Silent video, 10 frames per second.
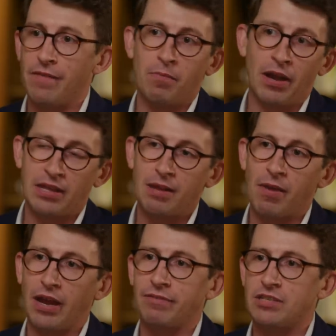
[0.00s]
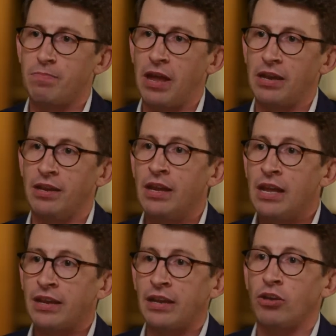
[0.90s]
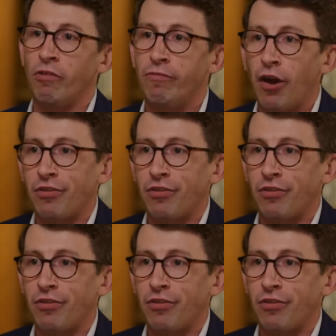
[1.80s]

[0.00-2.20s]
uh, and the money they might have to spend can go